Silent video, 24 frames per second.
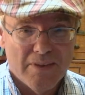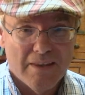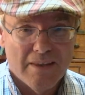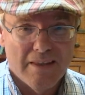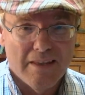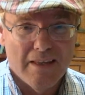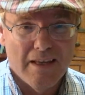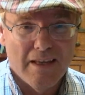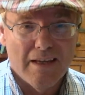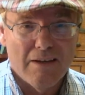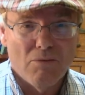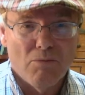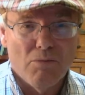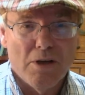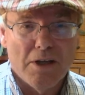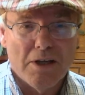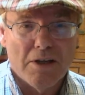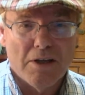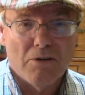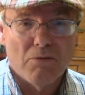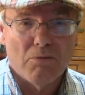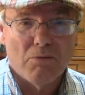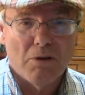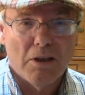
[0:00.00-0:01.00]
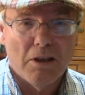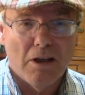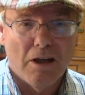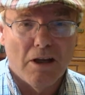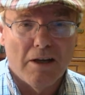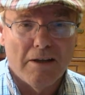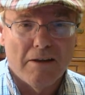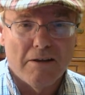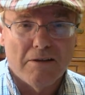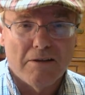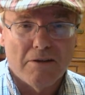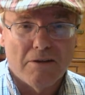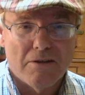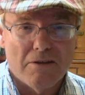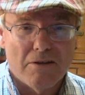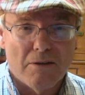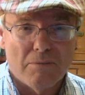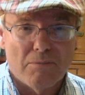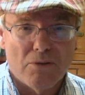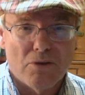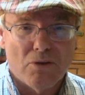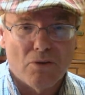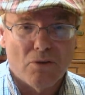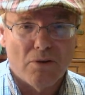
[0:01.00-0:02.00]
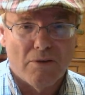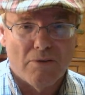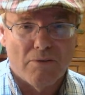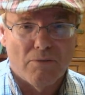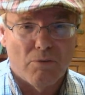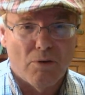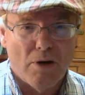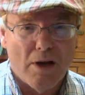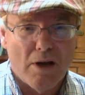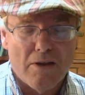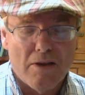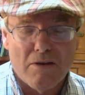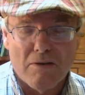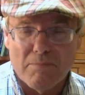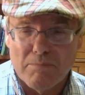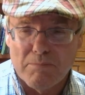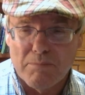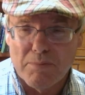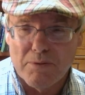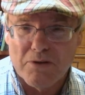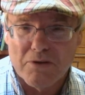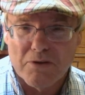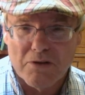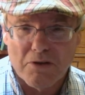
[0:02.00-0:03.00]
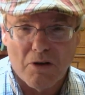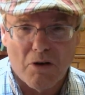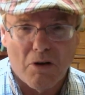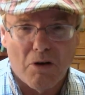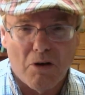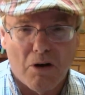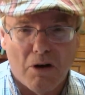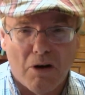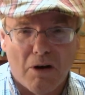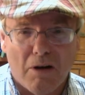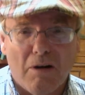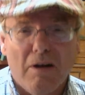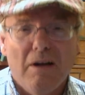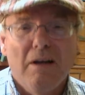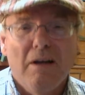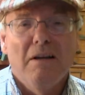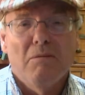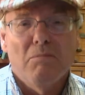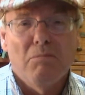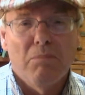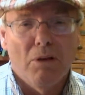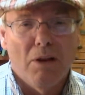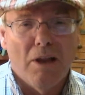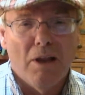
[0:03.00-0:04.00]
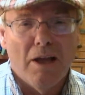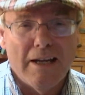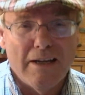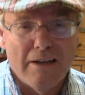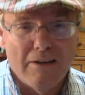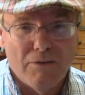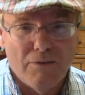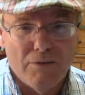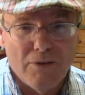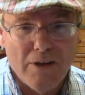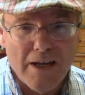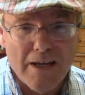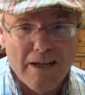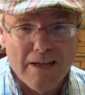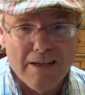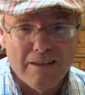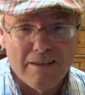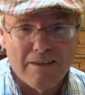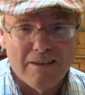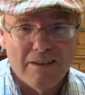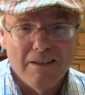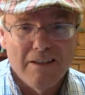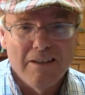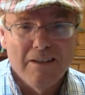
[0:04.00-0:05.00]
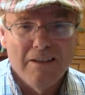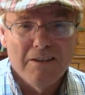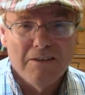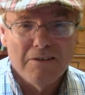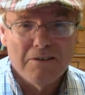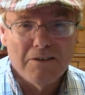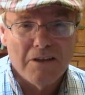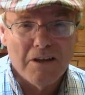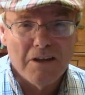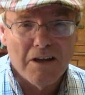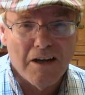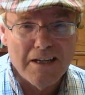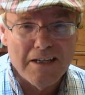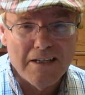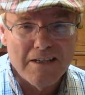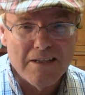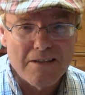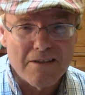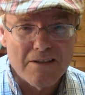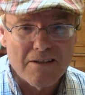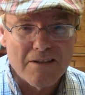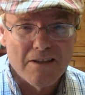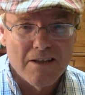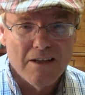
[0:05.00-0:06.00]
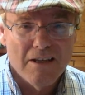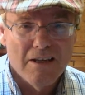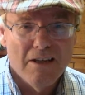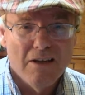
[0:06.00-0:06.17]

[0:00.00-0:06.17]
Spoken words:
that we can rely on some sort of rather bizarre blind faith to guide us,